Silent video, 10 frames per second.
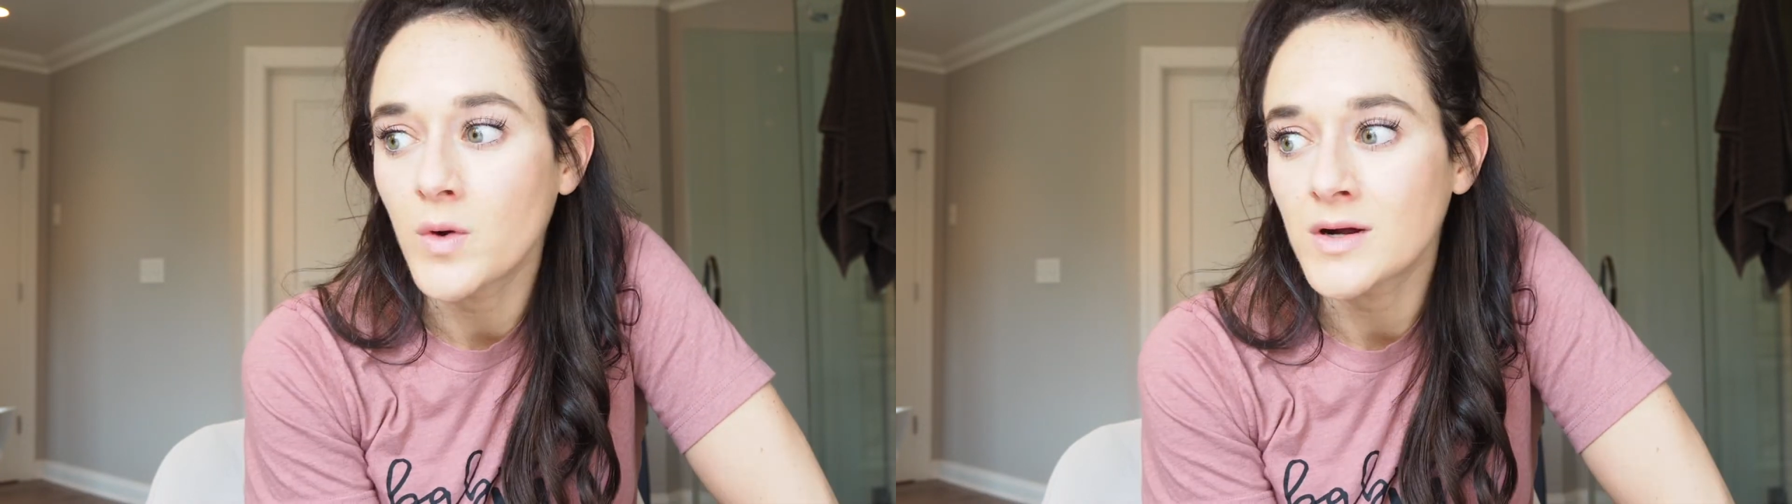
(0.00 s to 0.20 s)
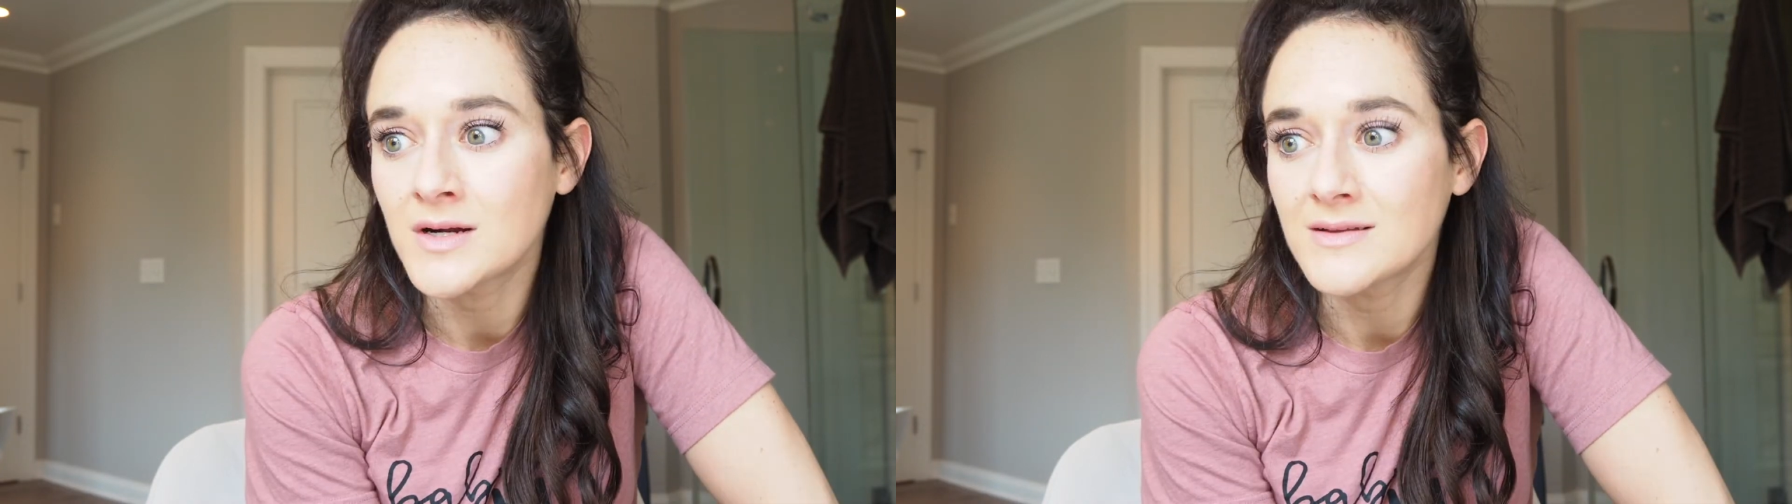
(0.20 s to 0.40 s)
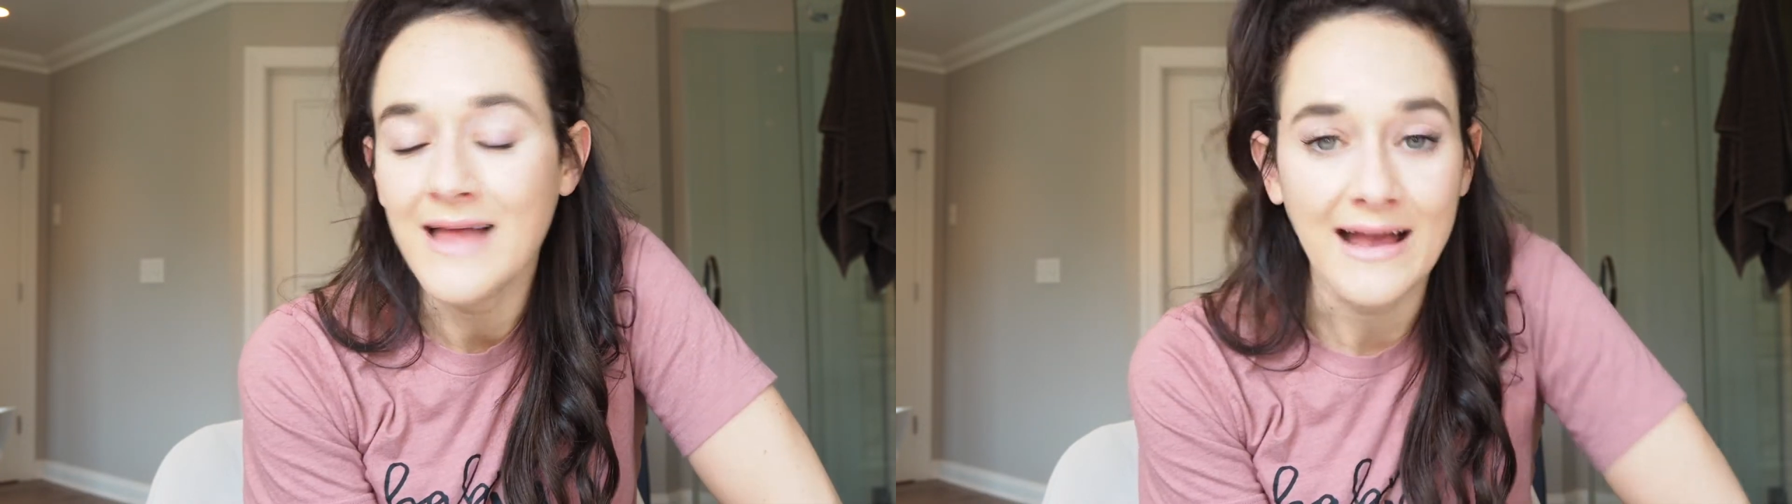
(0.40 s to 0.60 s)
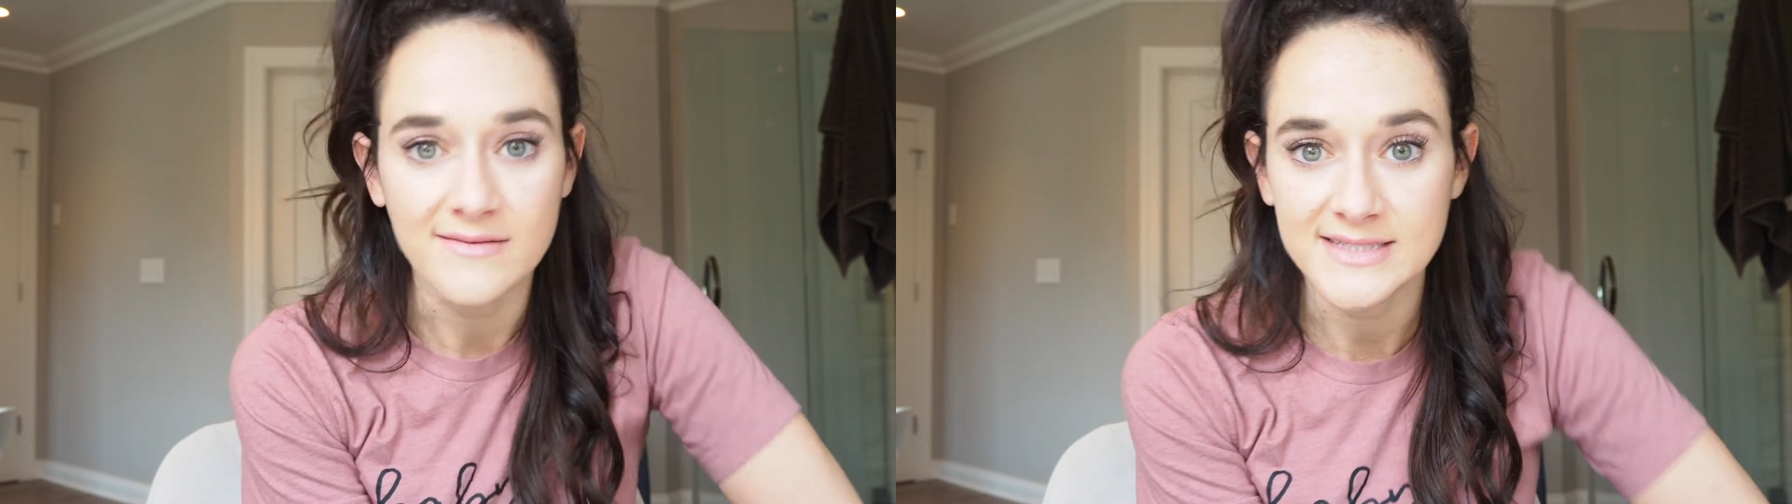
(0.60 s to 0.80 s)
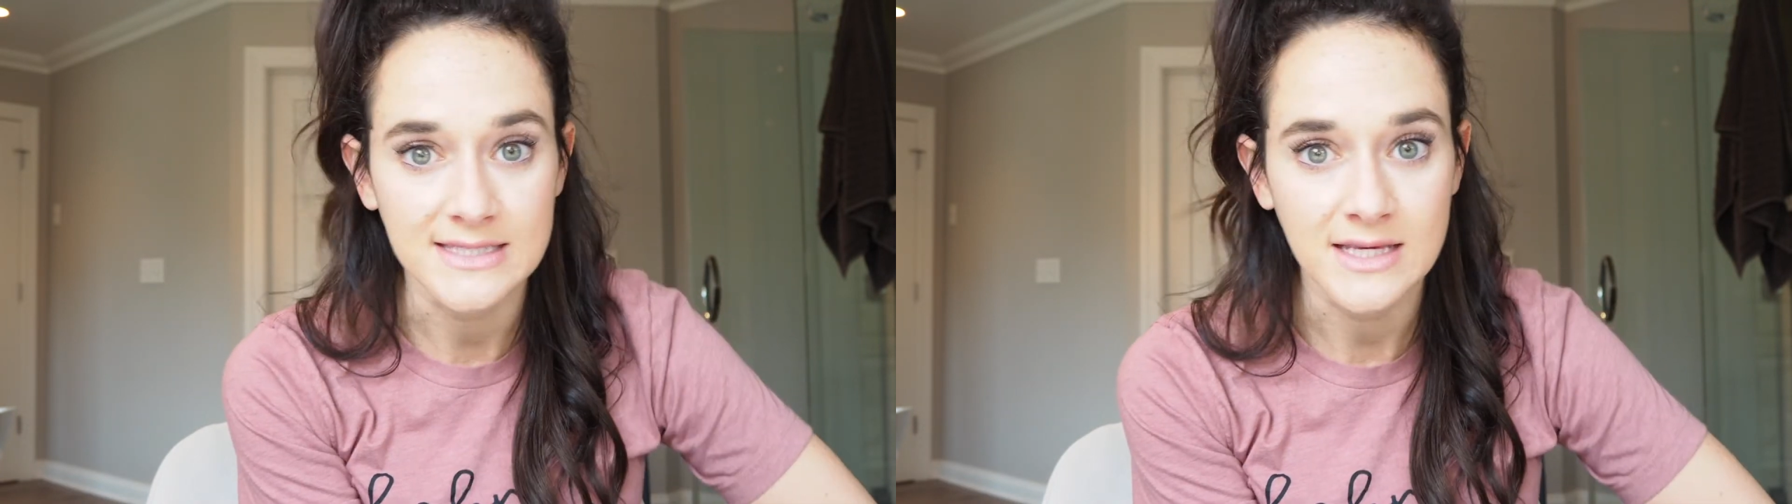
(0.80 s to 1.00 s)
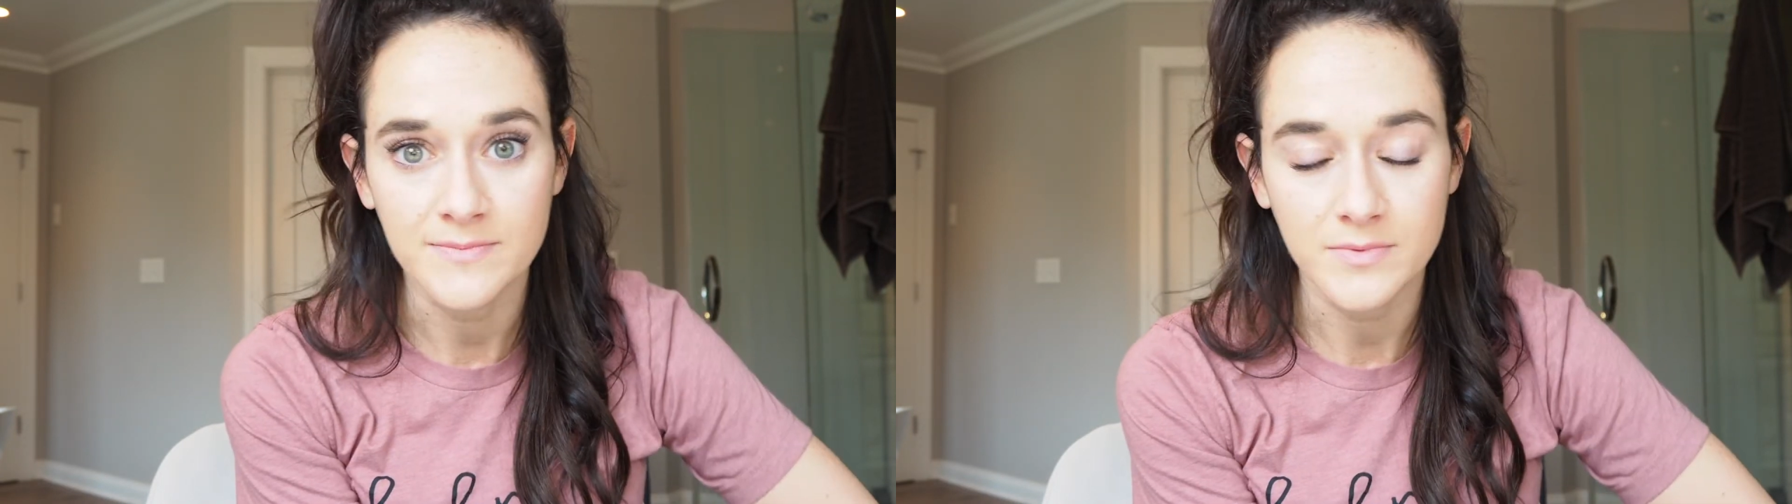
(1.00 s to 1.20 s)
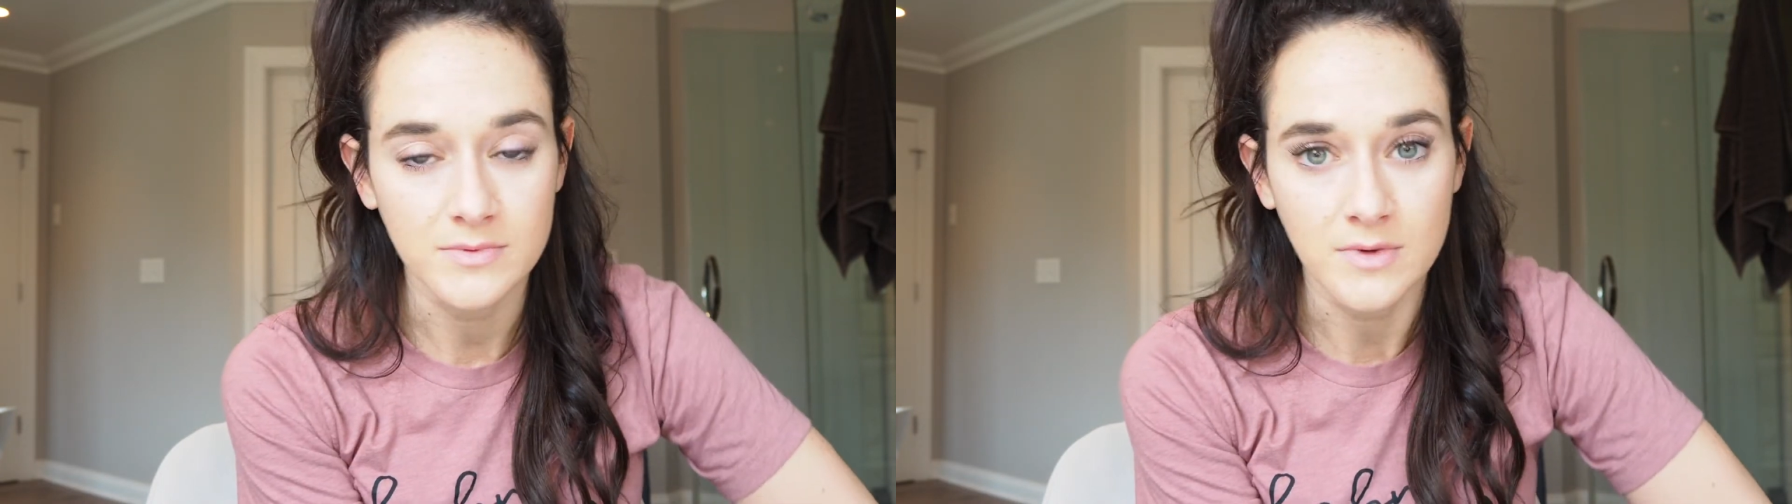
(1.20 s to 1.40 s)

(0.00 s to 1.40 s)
or lack of sleep,